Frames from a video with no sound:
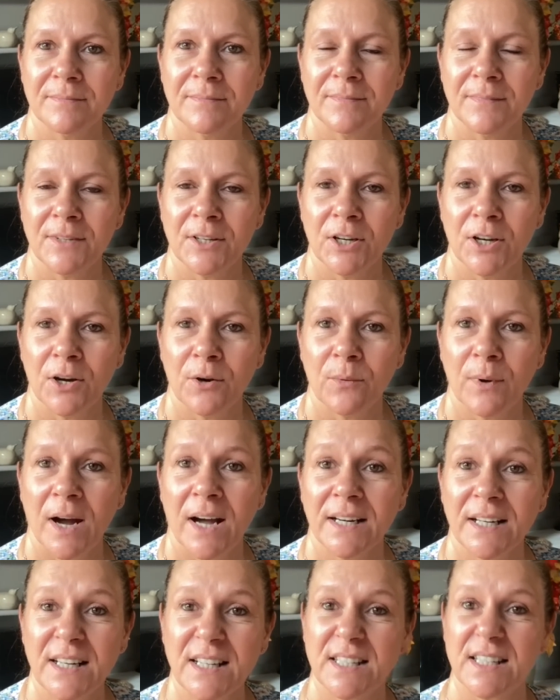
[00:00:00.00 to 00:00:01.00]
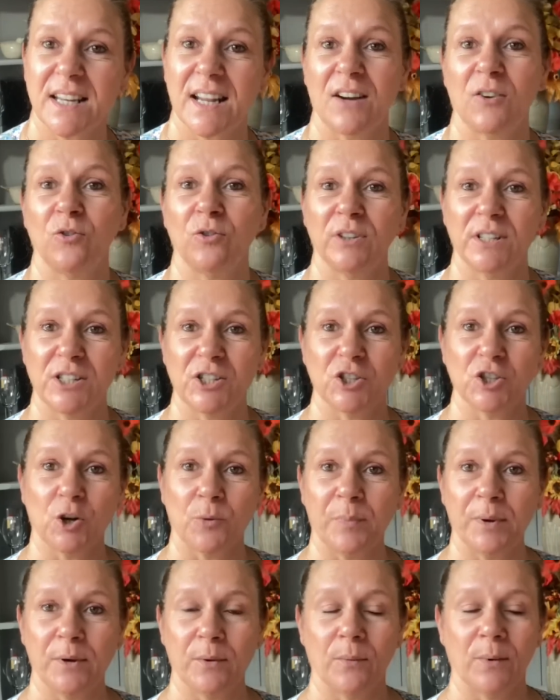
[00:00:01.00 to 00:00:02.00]
you know, I need to get all this
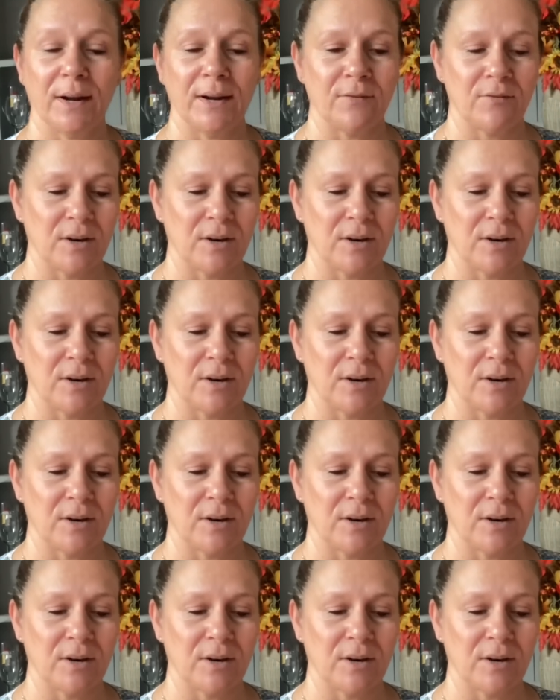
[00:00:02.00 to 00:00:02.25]
shopping away